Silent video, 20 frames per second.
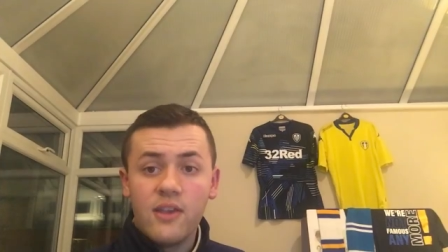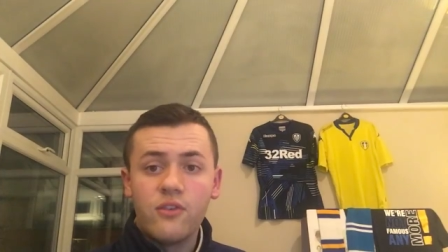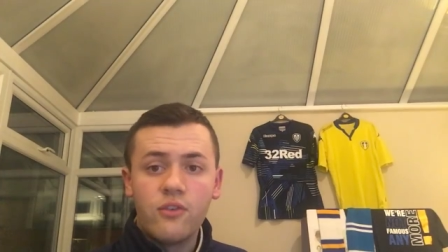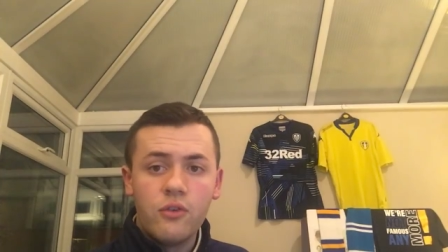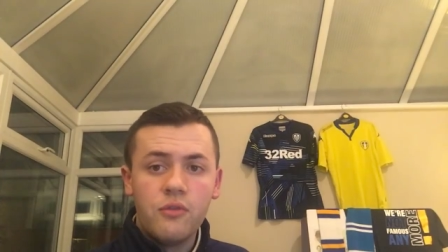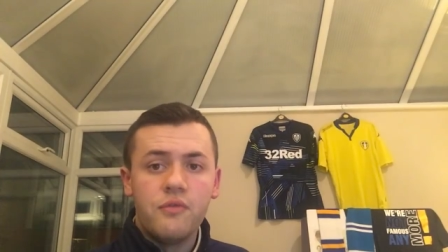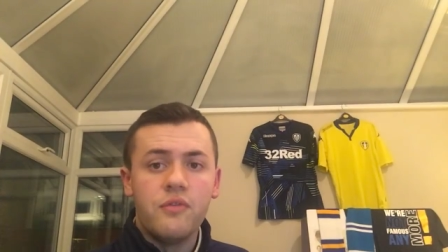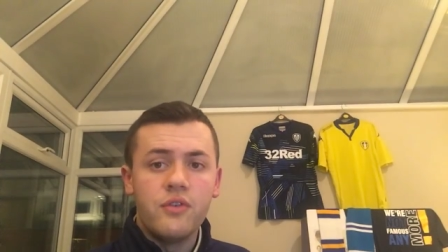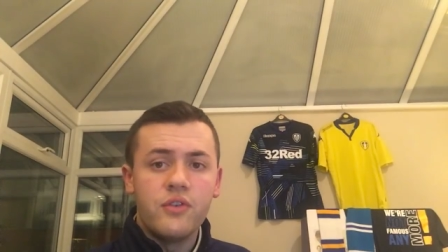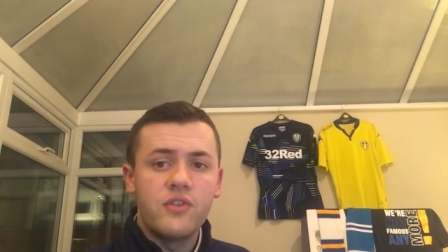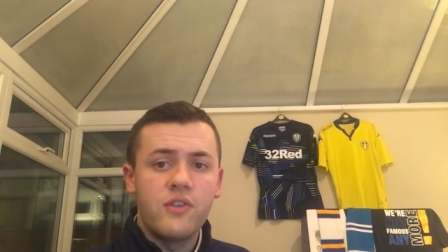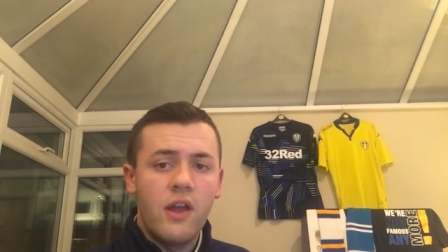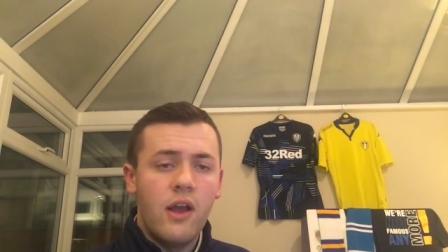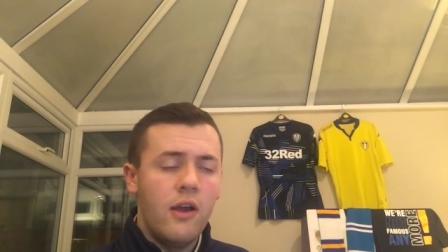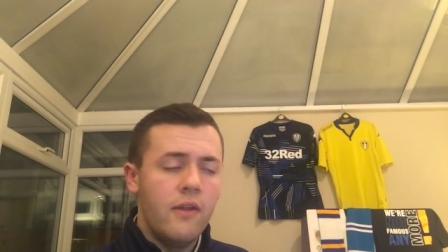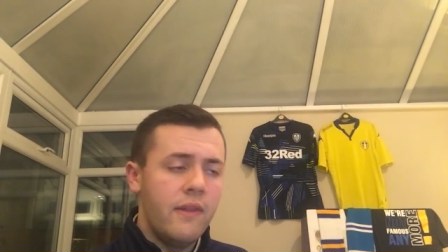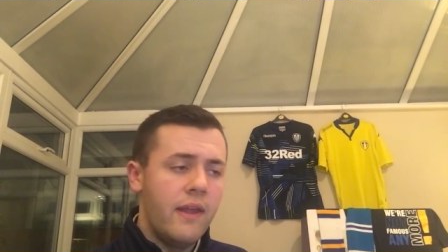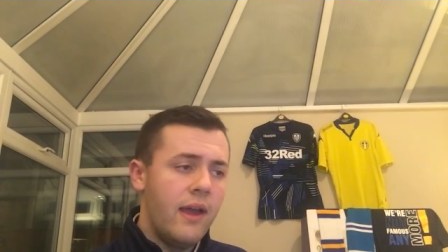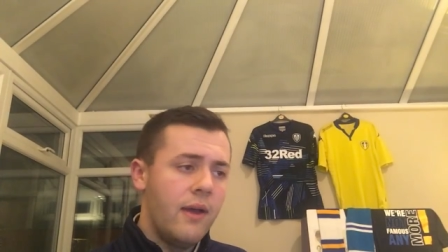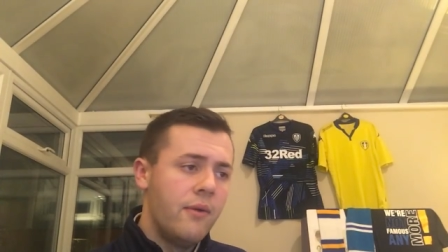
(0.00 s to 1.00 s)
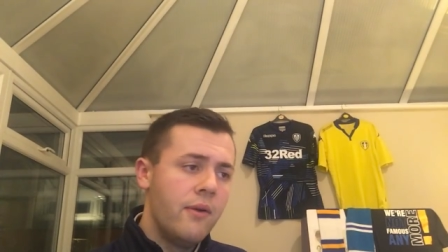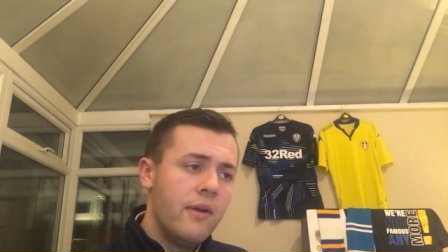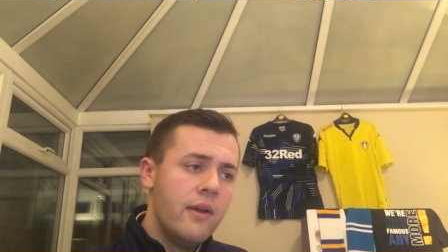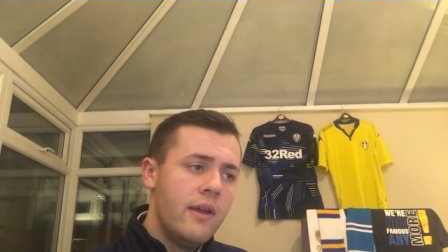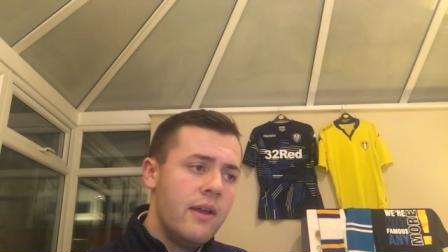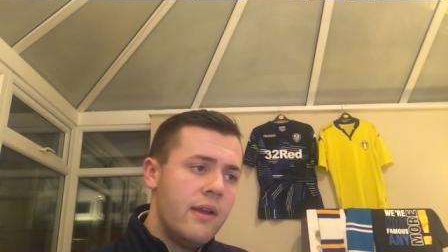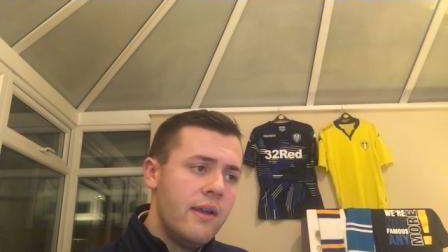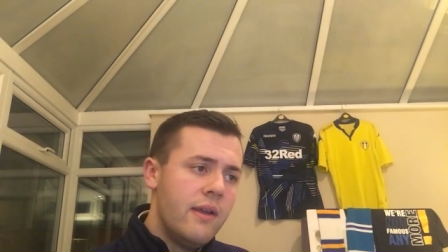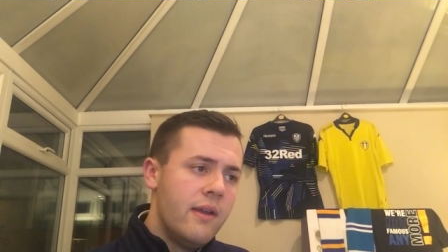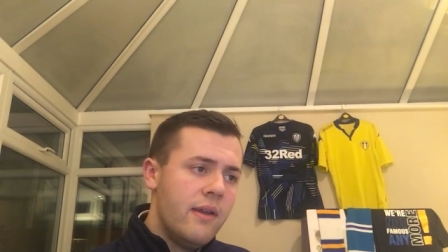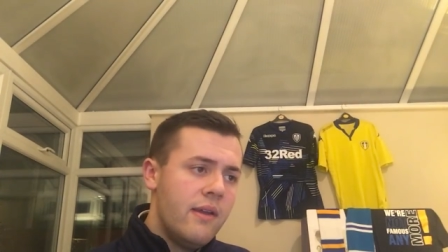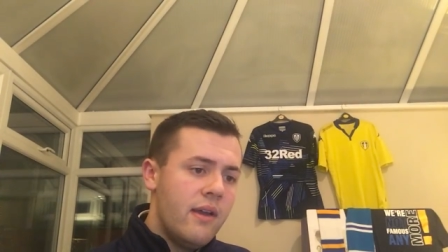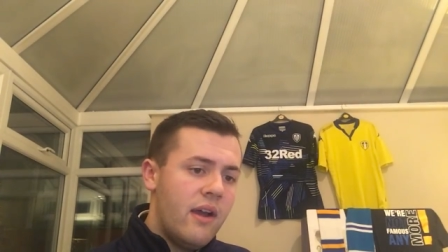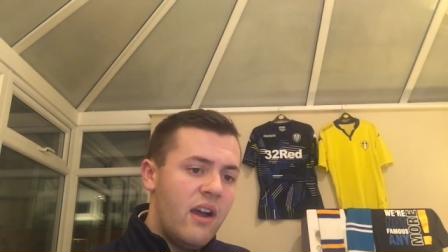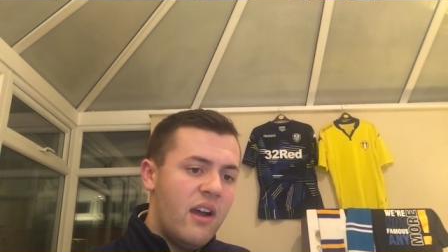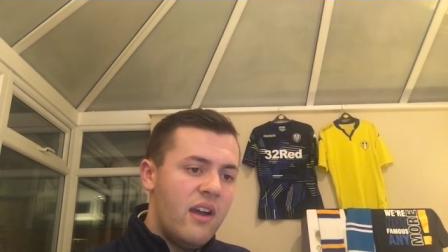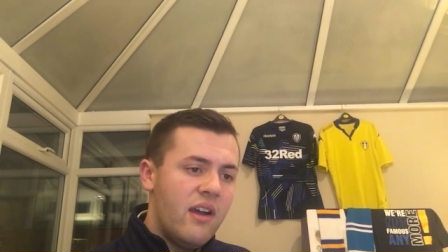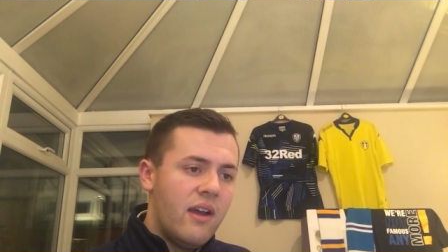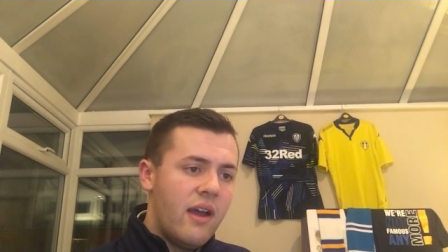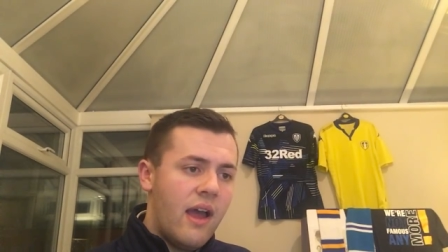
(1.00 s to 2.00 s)
is good for a start now.
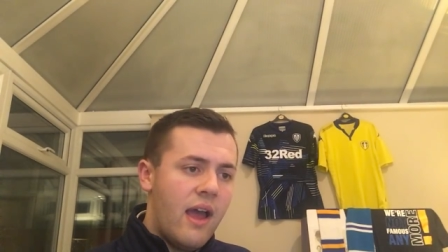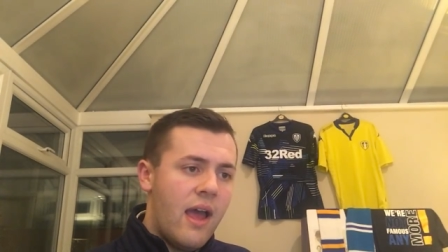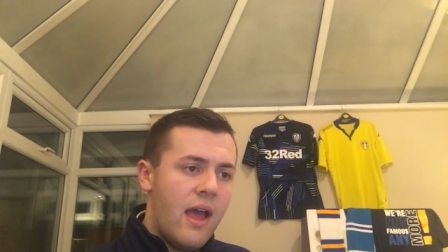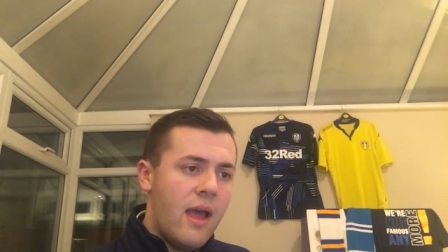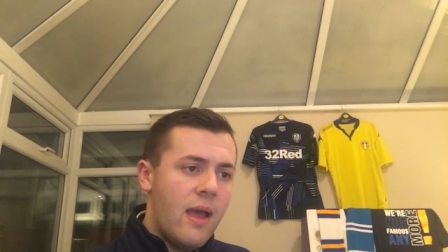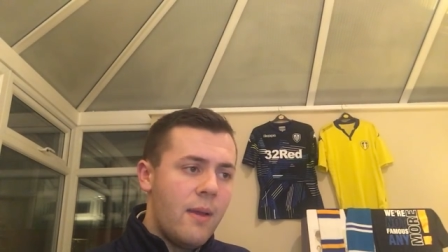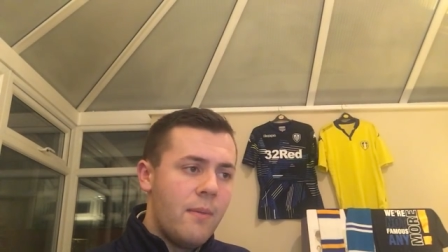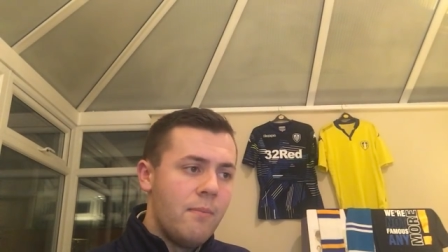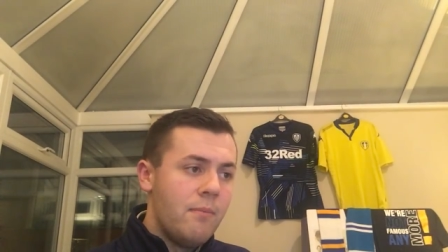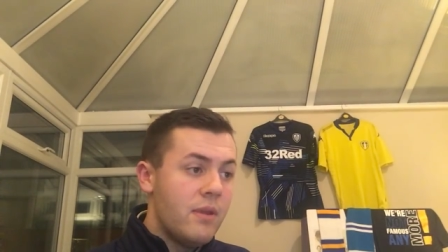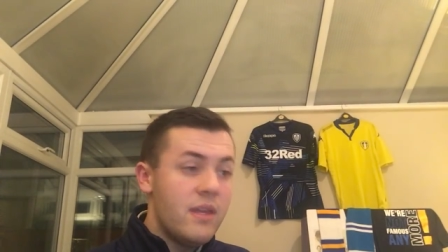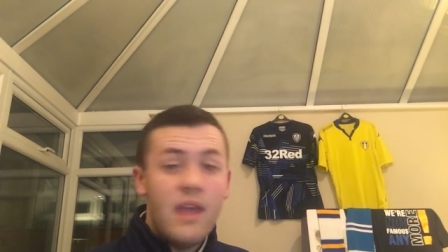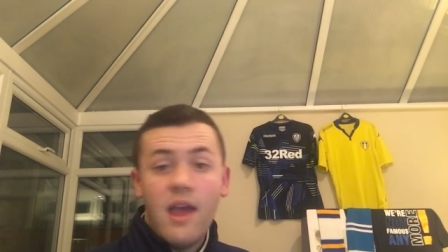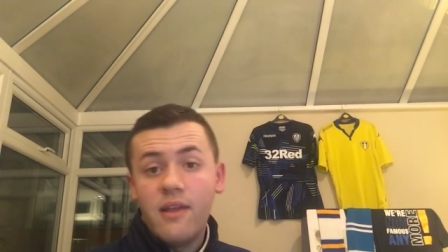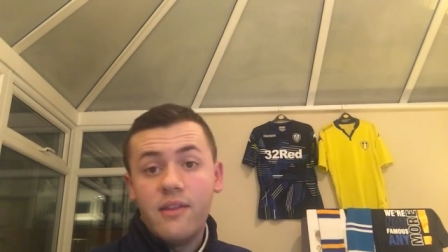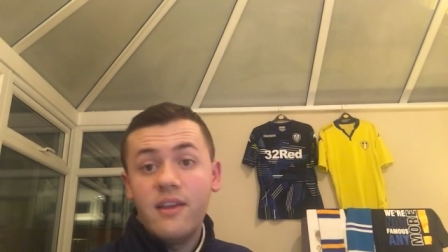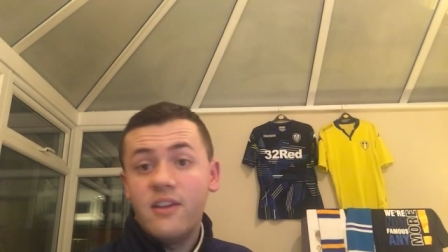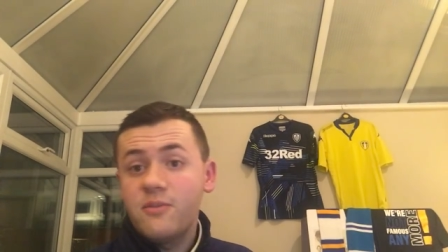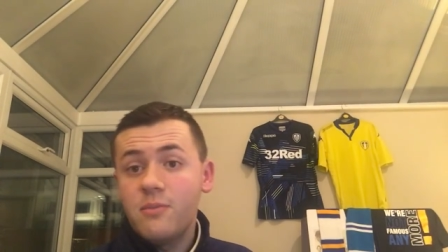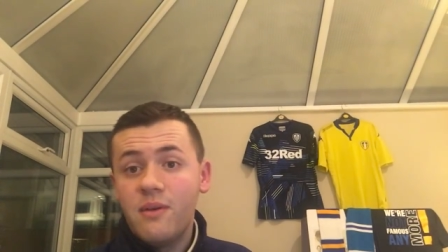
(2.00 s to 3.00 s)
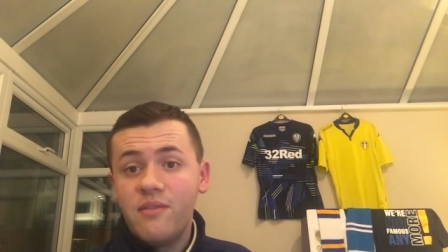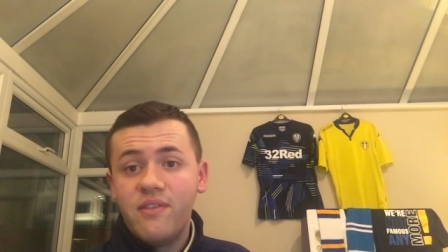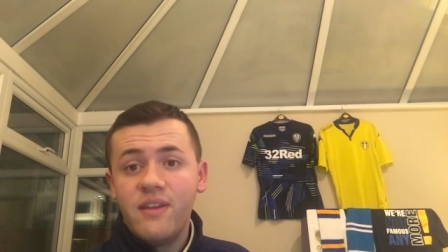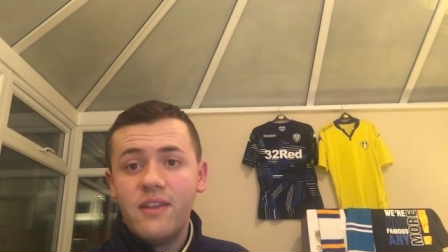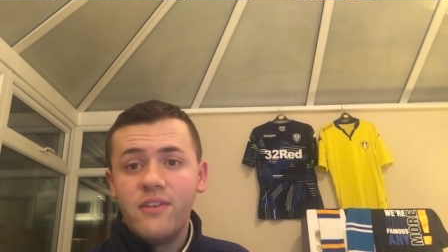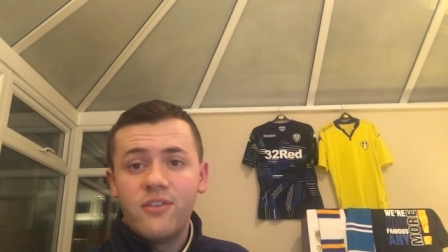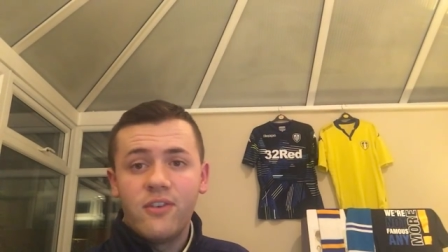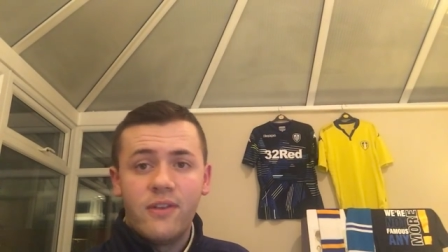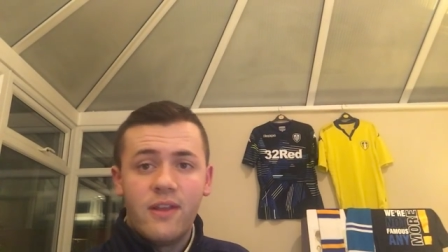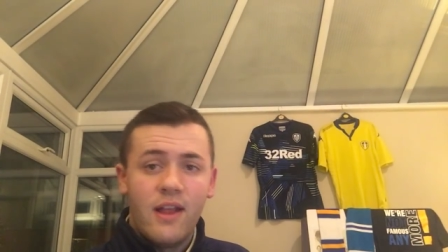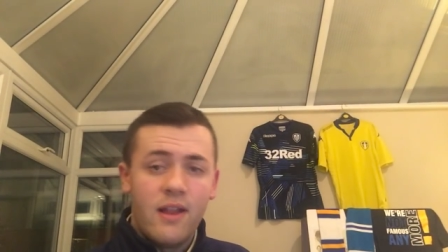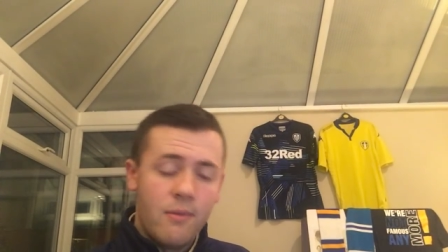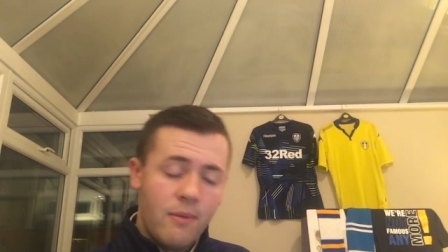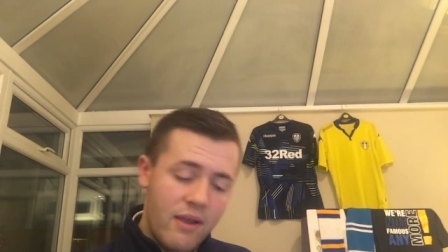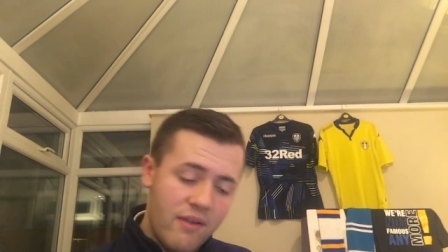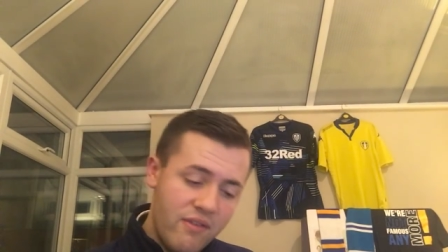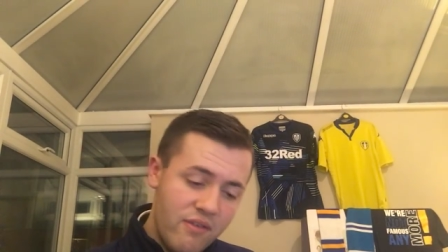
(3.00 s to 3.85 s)
But yeah, that's my feelings on it anyway.